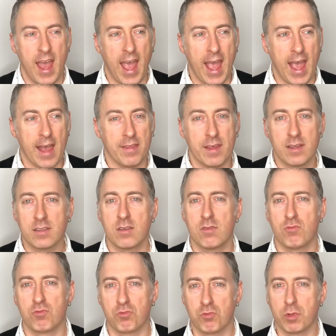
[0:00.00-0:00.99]
And that's a
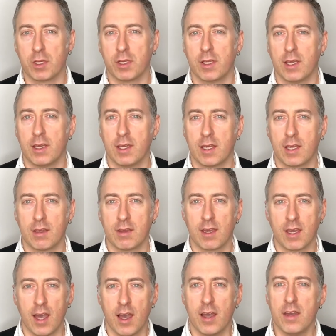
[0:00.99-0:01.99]
really
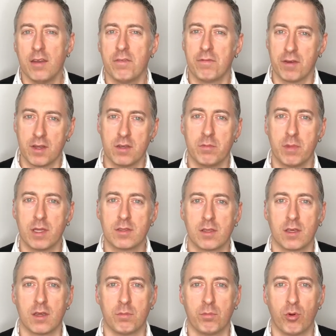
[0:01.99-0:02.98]
kind of
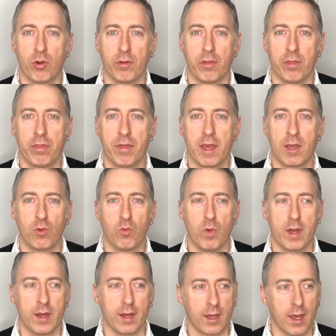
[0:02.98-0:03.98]
fundamentally important thing
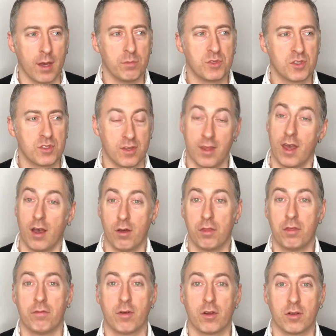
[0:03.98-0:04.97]
when it comes to the
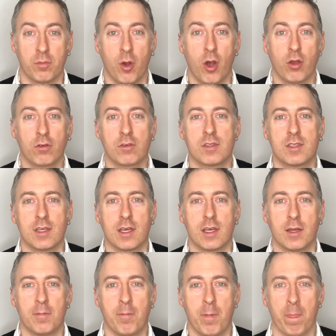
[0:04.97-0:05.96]
health of our democracy.
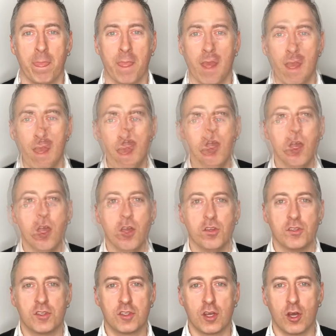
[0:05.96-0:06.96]

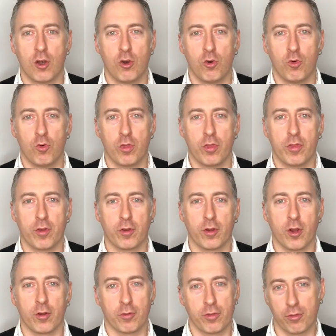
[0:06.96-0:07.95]
So there
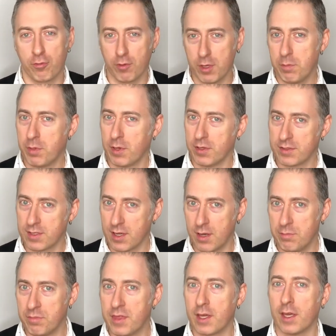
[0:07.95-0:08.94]
are three bills that
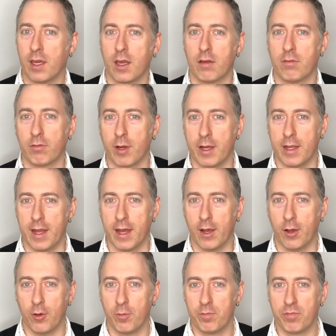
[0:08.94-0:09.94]
I'm thinking of right
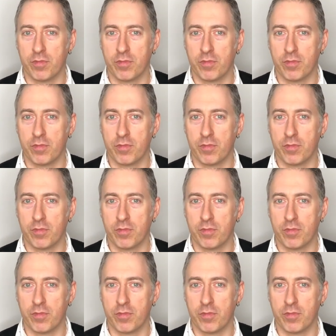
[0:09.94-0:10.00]
now.